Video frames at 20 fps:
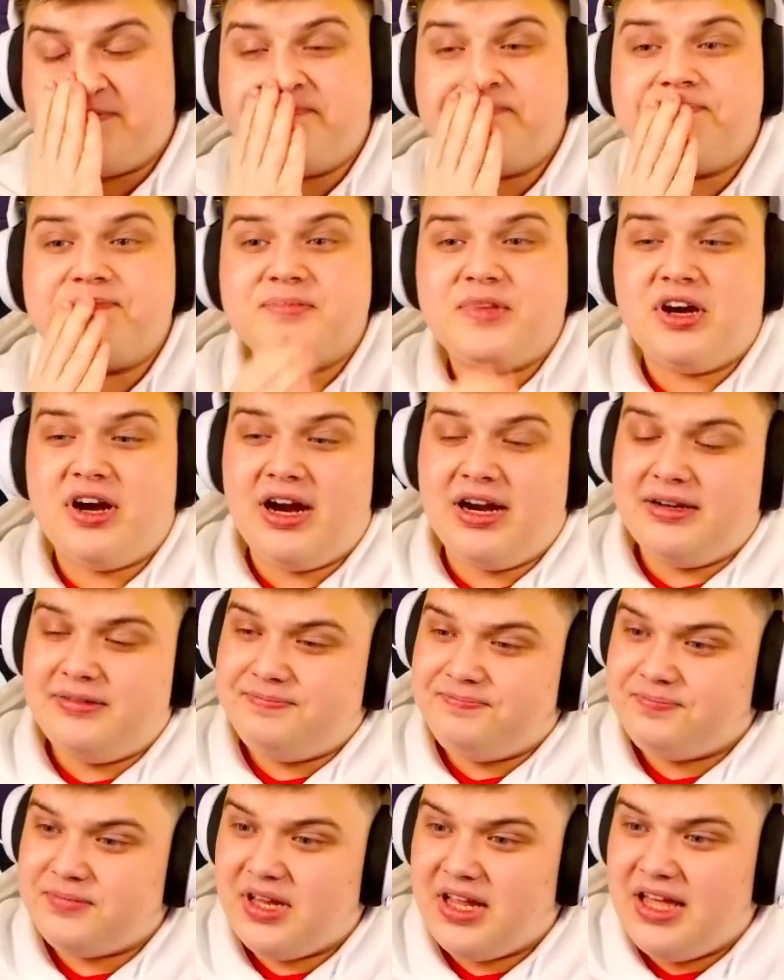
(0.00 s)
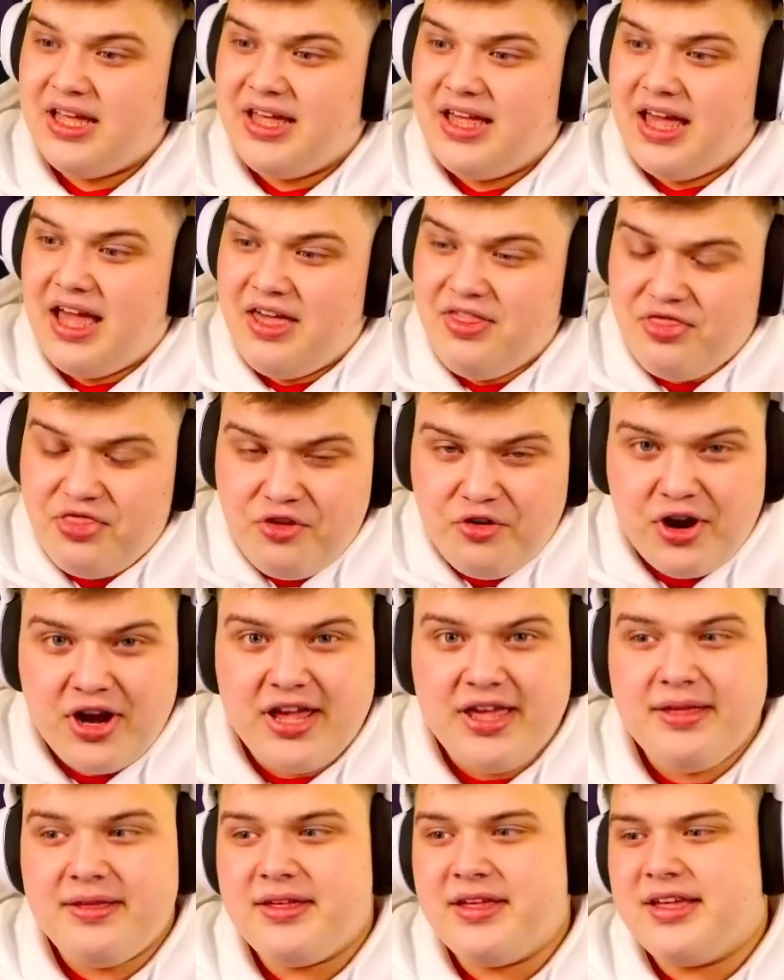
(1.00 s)
All right, in 3,
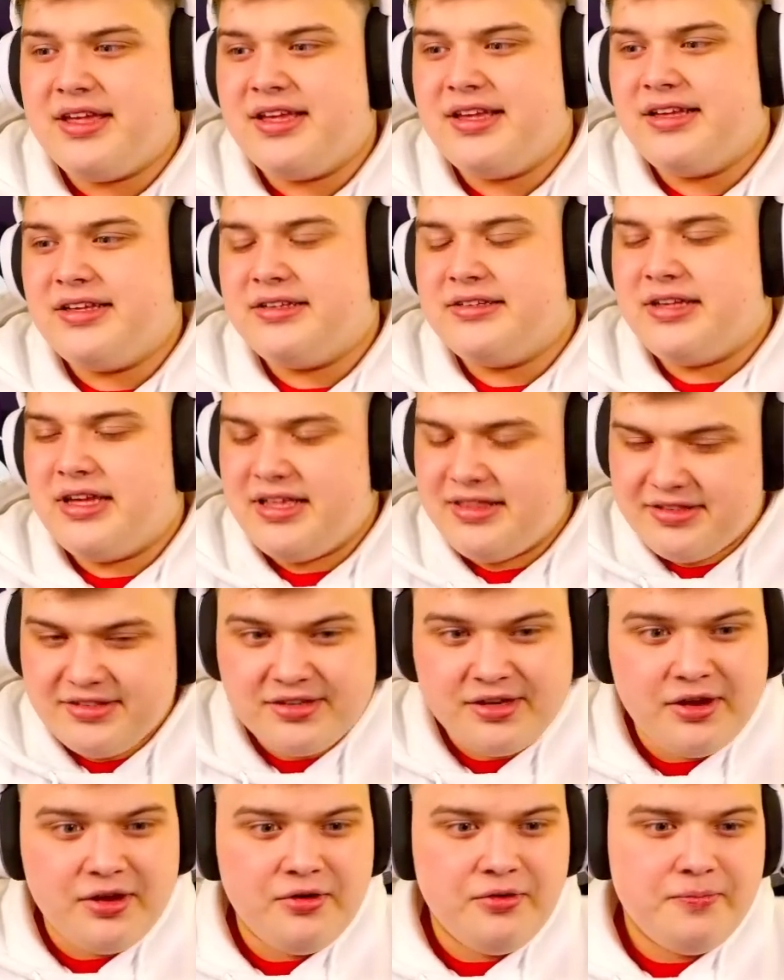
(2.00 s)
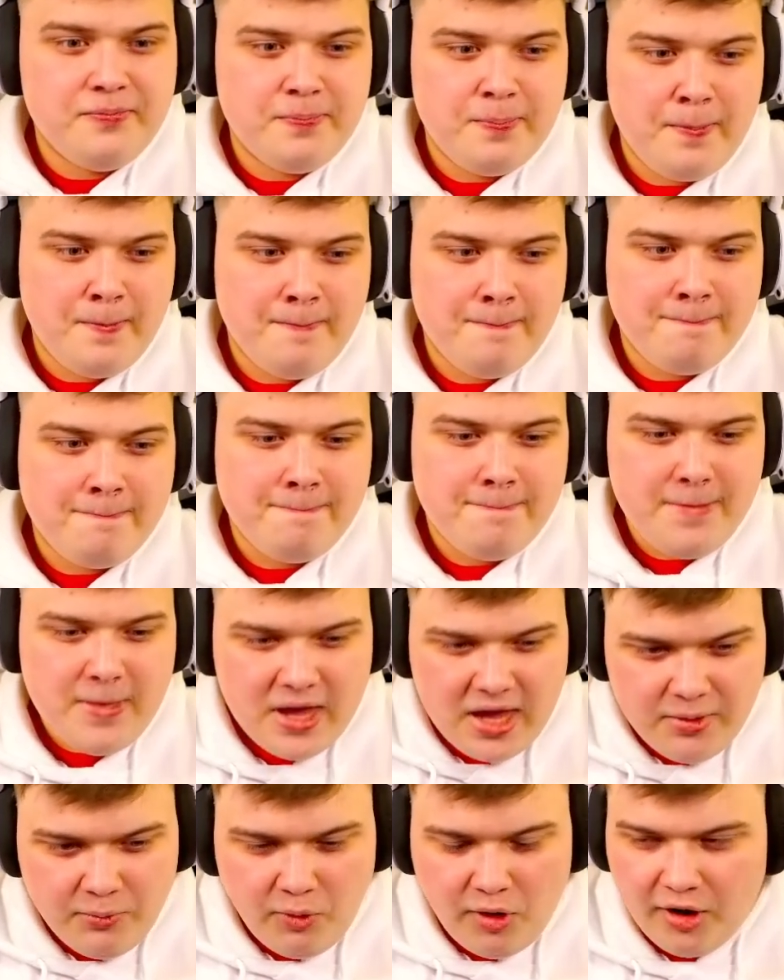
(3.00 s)
in 2, in
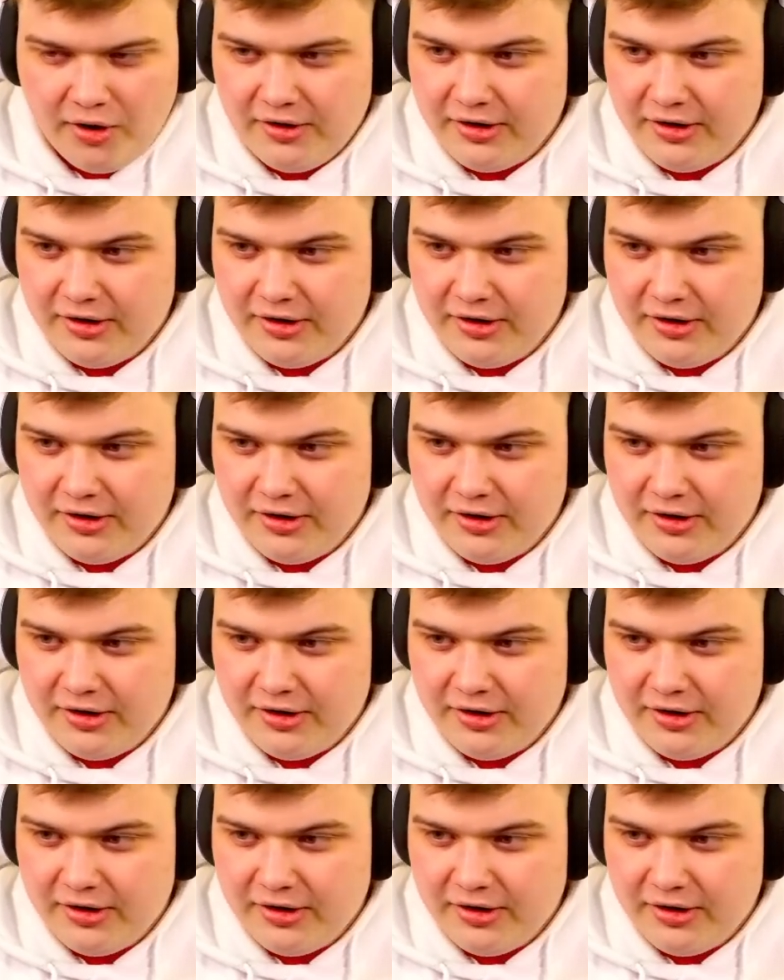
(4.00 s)
1.